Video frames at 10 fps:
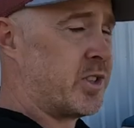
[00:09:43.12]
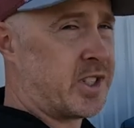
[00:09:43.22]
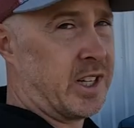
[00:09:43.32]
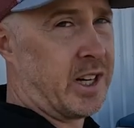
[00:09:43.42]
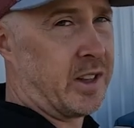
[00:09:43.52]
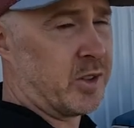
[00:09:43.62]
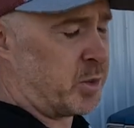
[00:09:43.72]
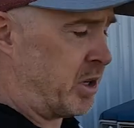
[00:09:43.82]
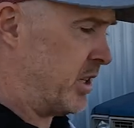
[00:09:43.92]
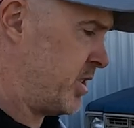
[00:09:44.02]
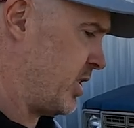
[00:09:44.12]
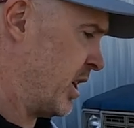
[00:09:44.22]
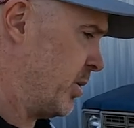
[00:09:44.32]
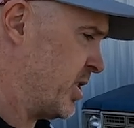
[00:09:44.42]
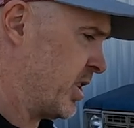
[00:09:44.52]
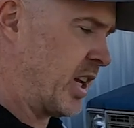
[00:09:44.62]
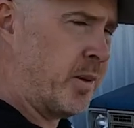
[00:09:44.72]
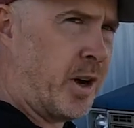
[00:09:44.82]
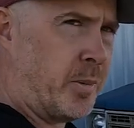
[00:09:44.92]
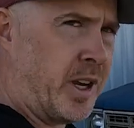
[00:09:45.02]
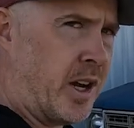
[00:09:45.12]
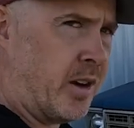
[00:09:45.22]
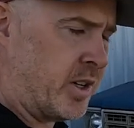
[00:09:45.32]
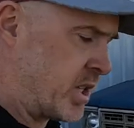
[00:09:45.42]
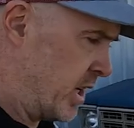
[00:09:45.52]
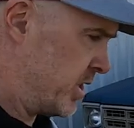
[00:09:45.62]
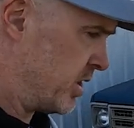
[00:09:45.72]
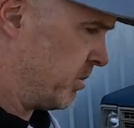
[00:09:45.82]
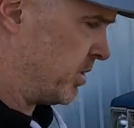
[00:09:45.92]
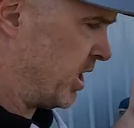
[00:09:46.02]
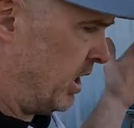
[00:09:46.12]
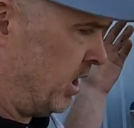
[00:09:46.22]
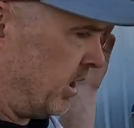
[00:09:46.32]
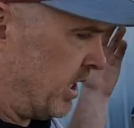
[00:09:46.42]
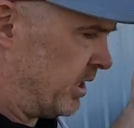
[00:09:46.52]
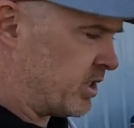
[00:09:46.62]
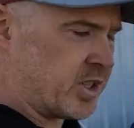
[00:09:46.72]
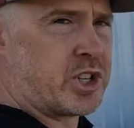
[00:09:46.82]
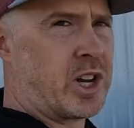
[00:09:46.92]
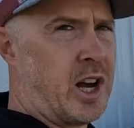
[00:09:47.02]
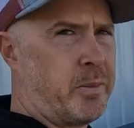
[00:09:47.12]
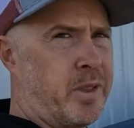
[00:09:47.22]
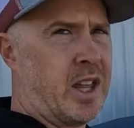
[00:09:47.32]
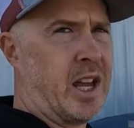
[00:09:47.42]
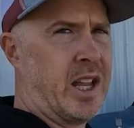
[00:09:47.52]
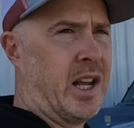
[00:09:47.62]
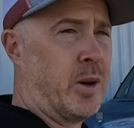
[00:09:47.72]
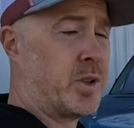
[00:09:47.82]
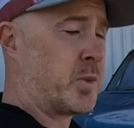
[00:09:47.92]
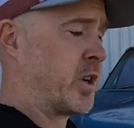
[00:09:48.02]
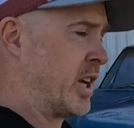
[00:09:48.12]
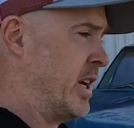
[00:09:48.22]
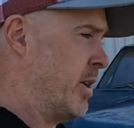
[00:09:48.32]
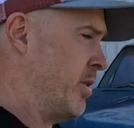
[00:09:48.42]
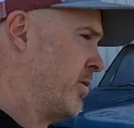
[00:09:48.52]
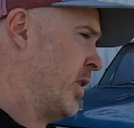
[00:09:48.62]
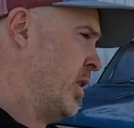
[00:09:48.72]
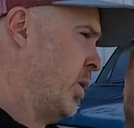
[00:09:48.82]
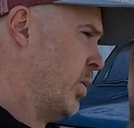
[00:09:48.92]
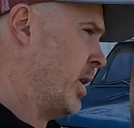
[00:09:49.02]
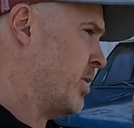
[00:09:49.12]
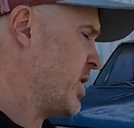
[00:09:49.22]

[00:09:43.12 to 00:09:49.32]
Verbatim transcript: are interested in any of those parts, you can always look him up at Heritage Customs. That is the shop that I was working out of when I